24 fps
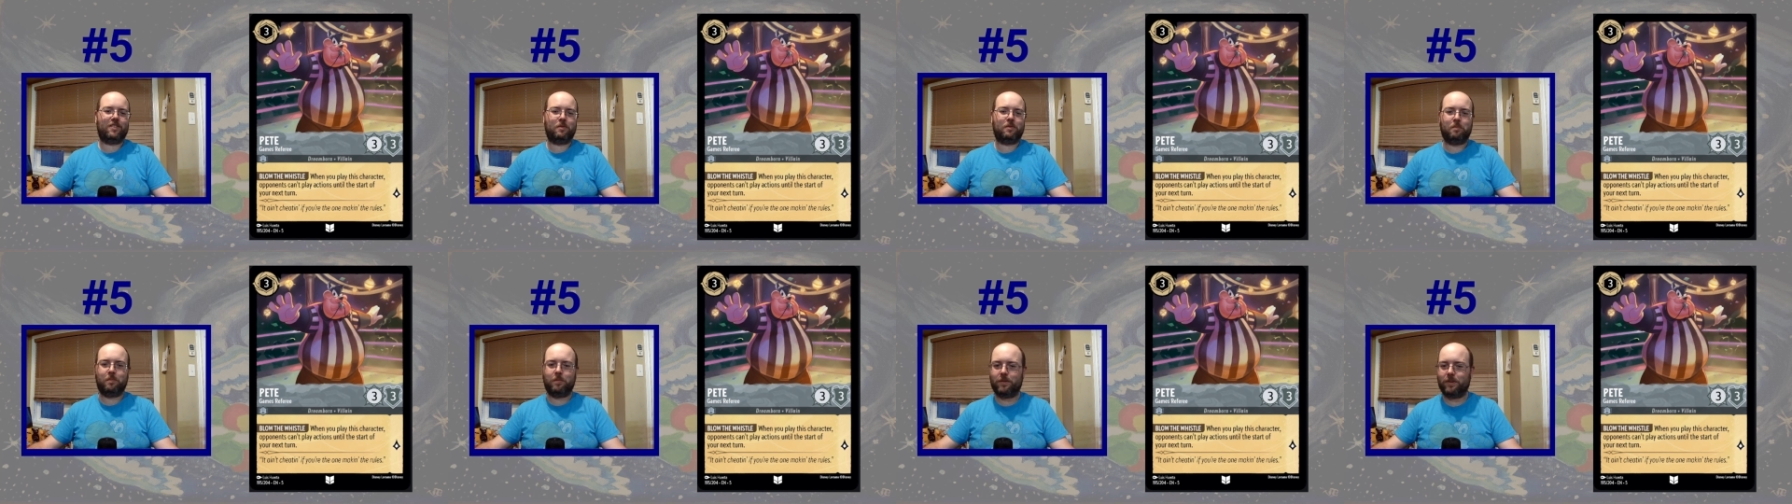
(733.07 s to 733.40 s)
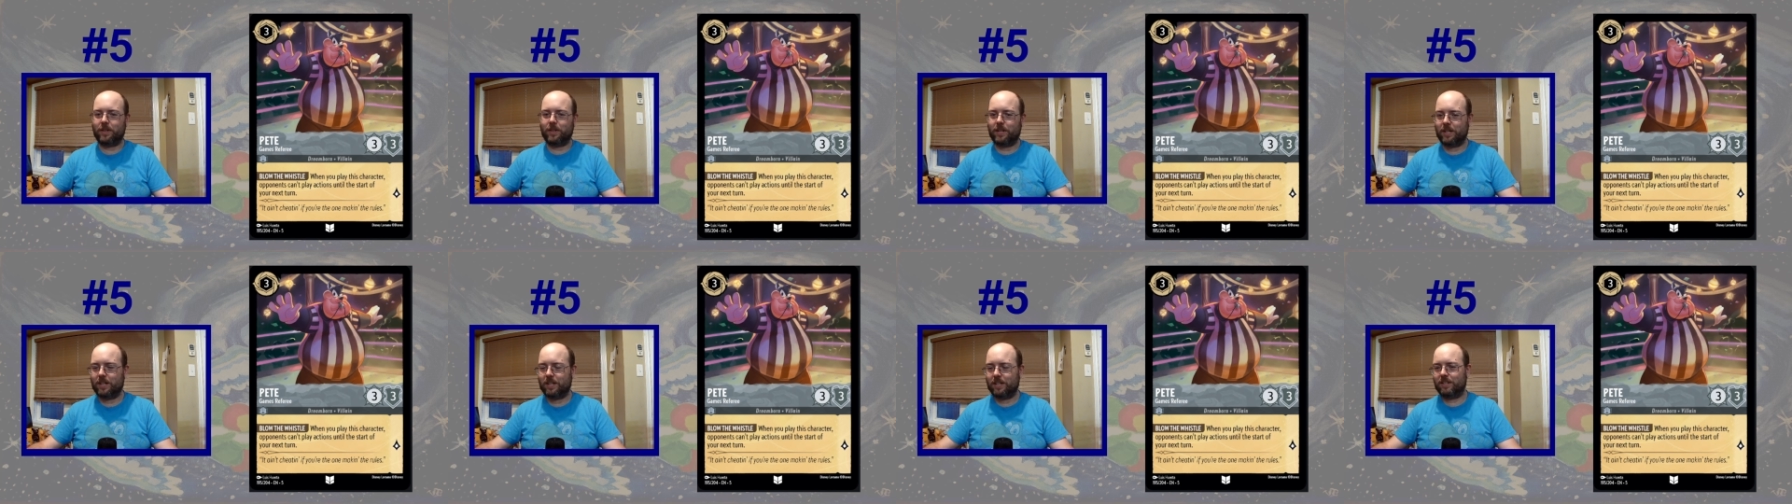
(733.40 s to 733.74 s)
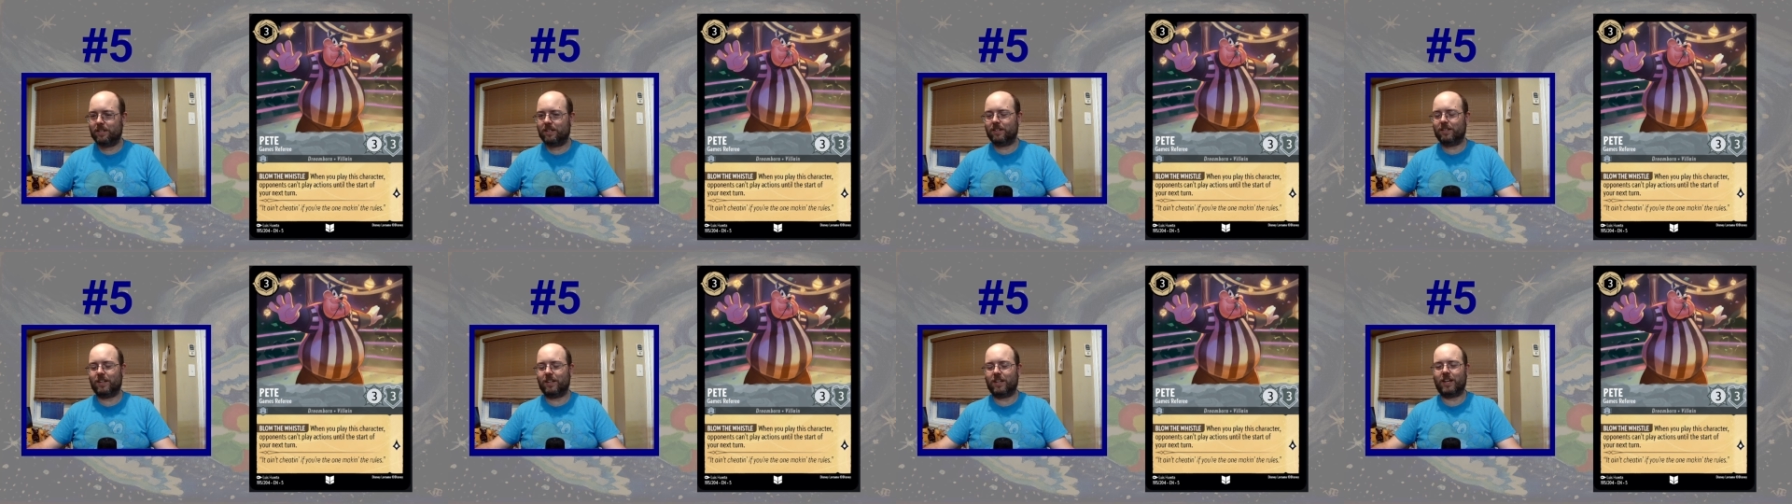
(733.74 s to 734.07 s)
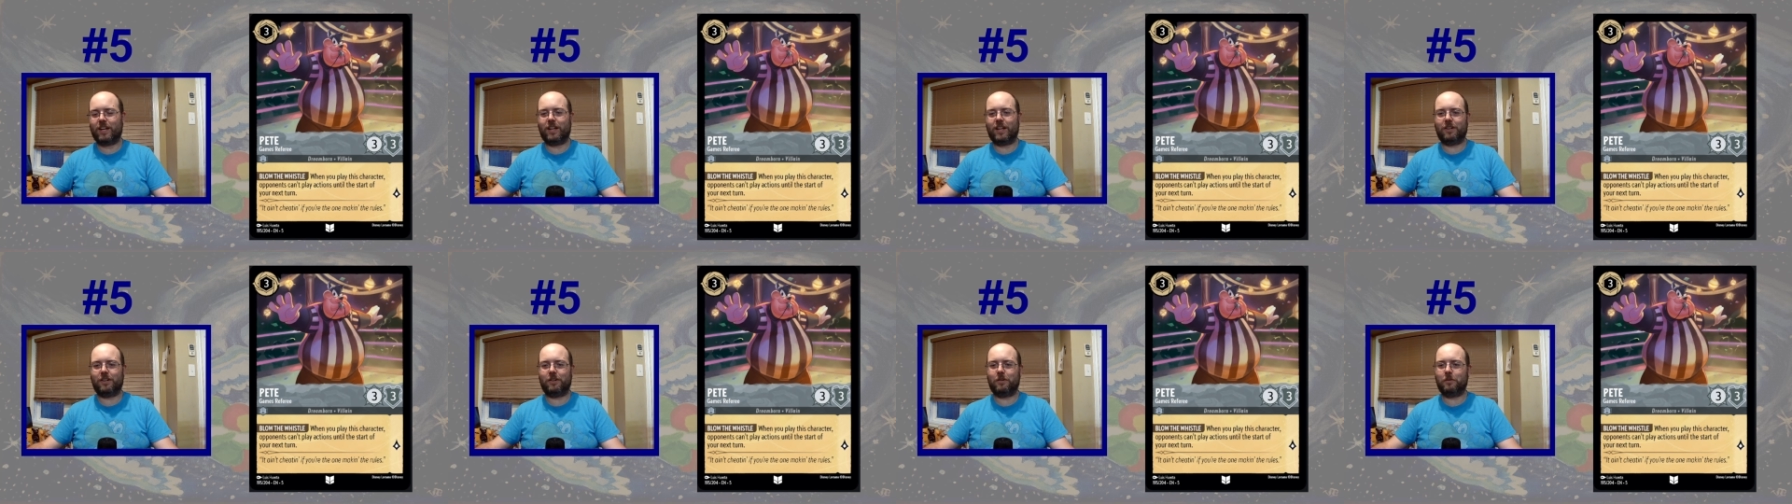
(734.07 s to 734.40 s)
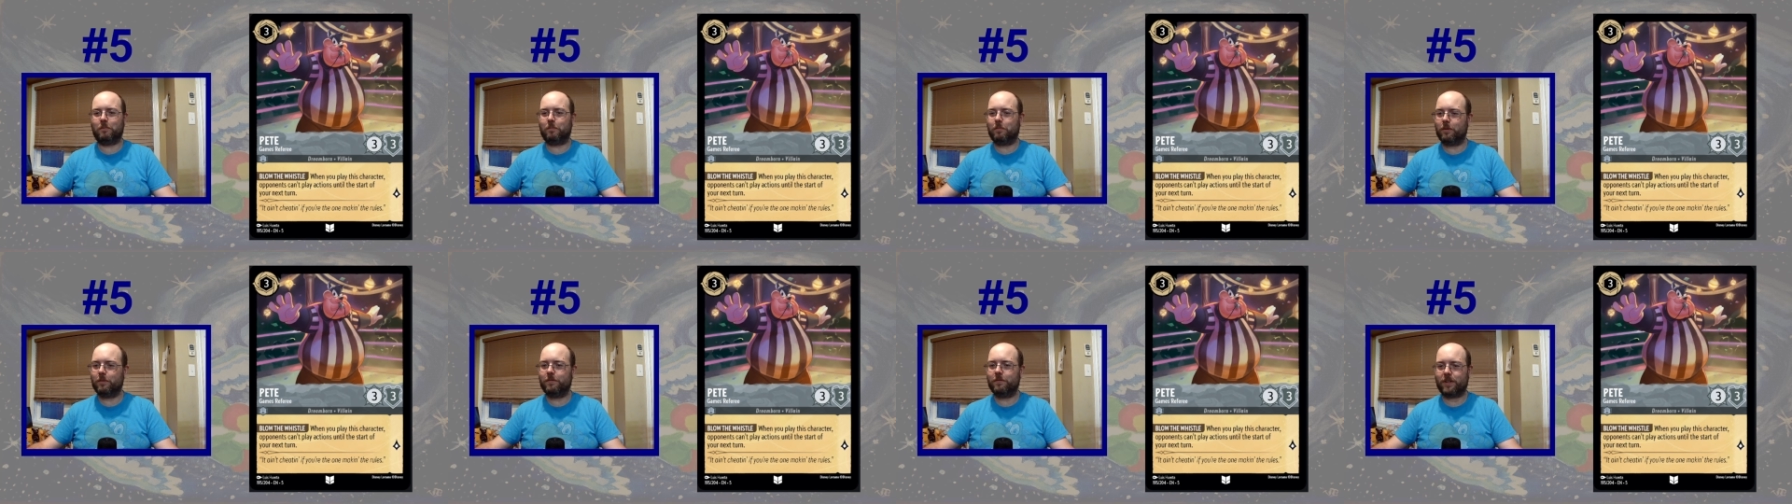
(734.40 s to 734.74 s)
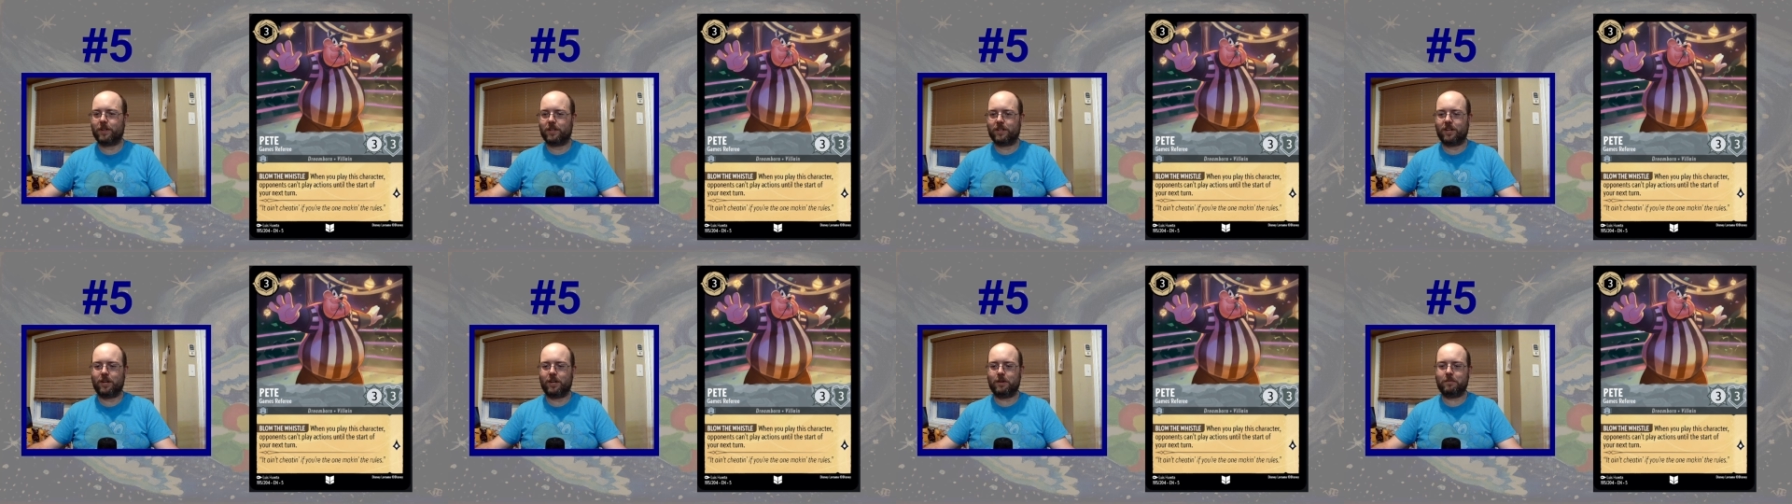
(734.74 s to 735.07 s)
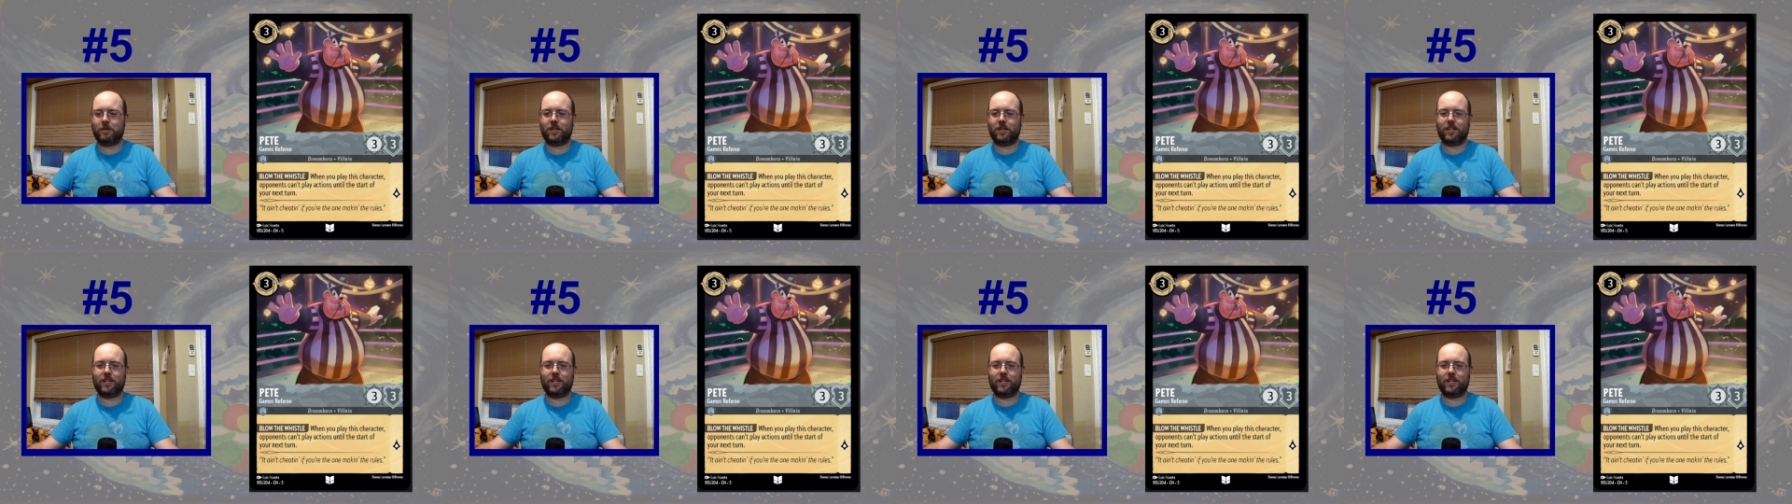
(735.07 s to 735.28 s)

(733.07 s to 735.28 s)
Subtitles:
Played at the perfect timing,